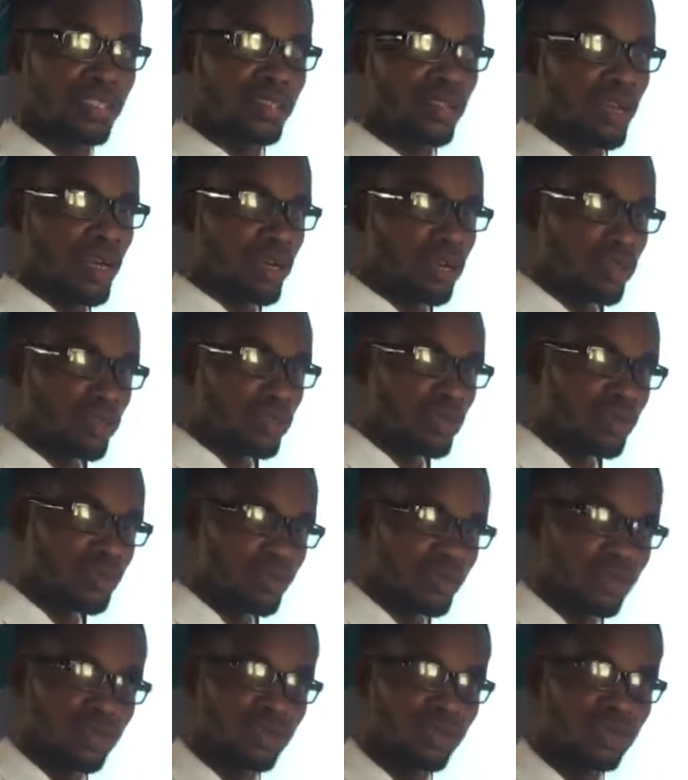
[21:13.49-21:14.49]
you are not
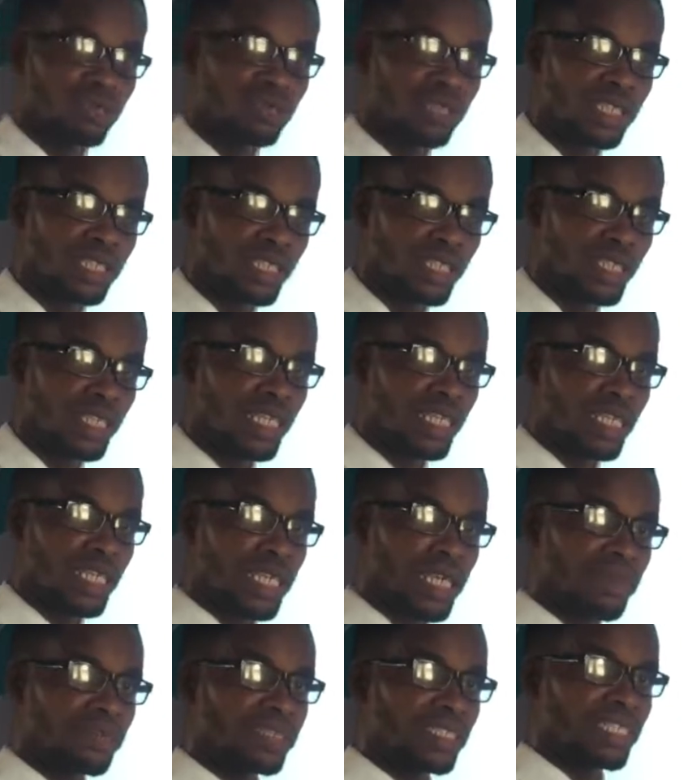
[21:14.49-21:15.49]
supposed to be
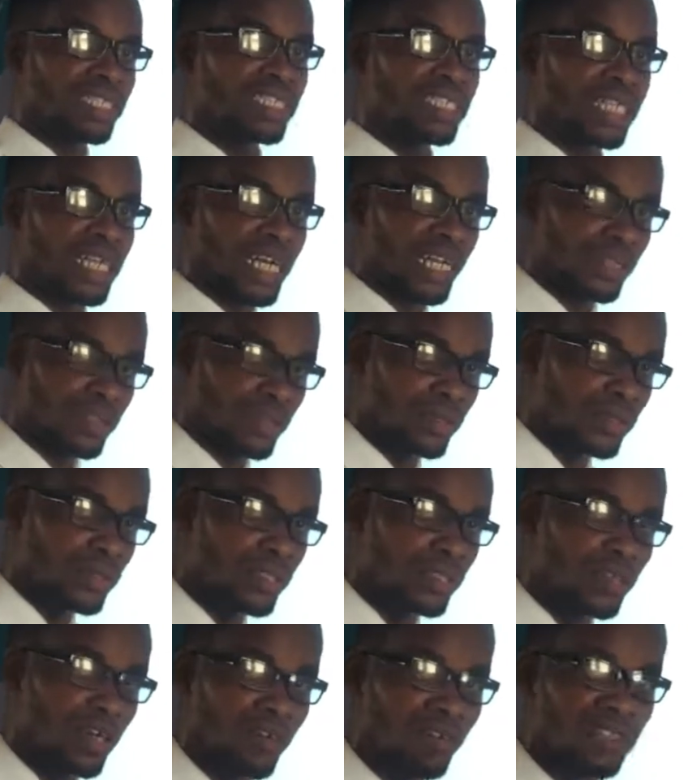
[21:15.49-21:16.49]
kept in the
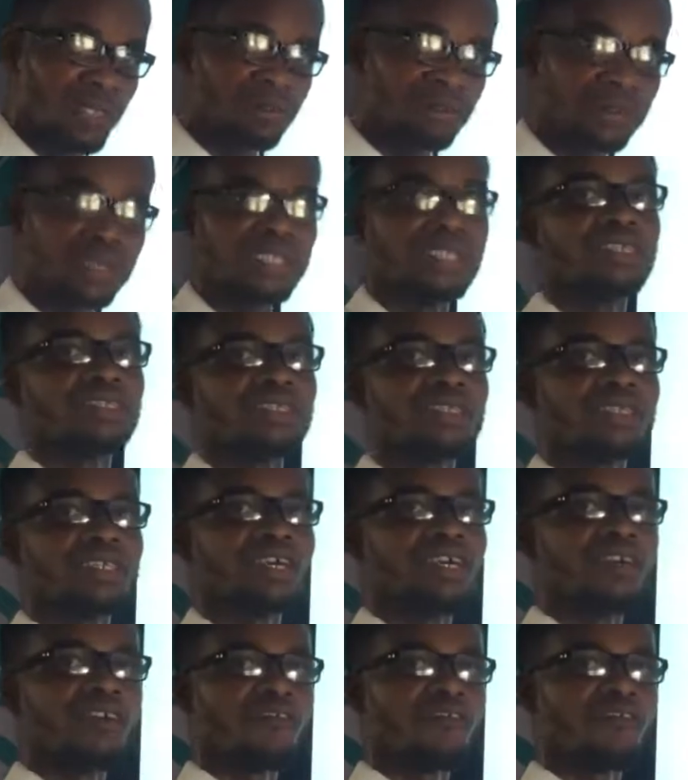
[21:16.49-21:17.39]
custody of the police